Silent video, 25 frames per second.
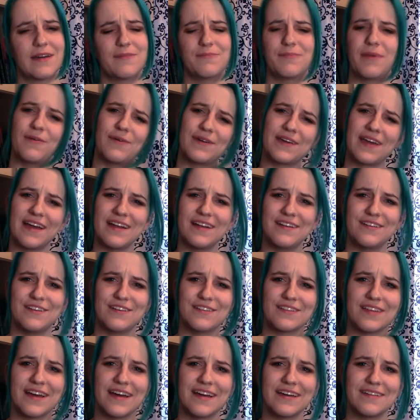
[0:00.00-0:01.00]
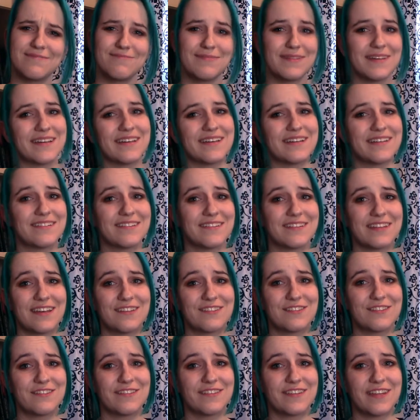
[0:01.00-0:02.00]
But we kind of knew that because
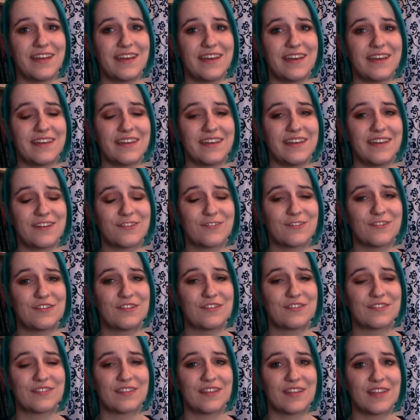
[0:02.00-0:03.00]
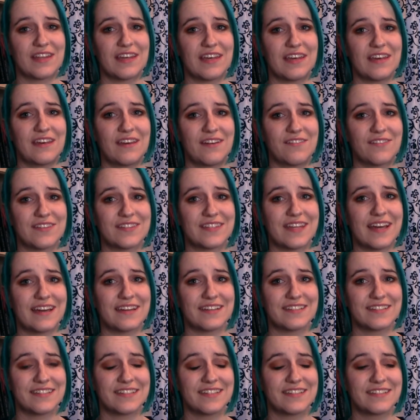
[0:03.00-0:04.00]
as soon as they introduced the League of
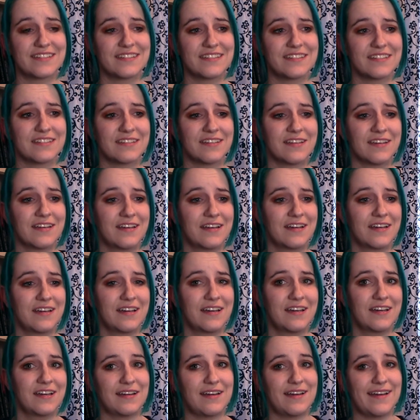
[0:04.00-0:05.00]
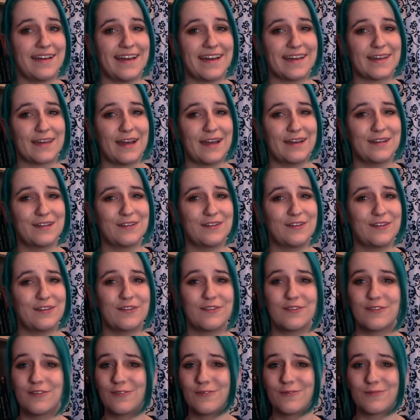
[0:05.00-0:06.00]
Assassins, I kind of
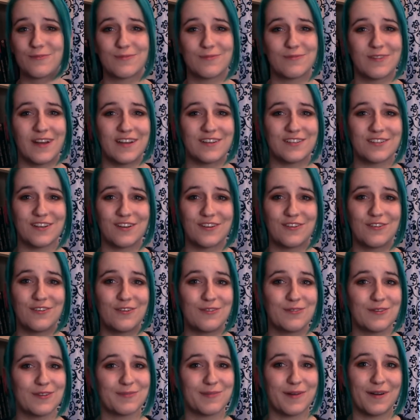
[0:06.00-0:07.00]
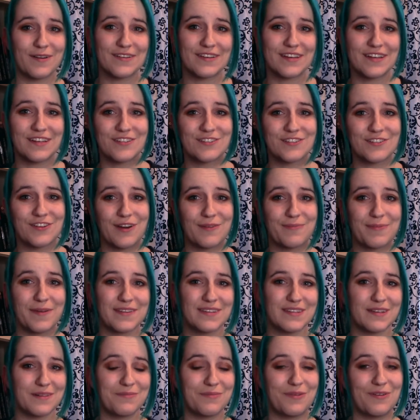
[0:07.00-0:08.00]
knew Ra's al Ghul was probably going to show up
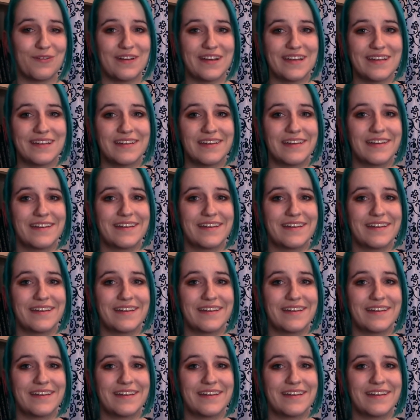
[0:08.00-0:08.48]
at some point.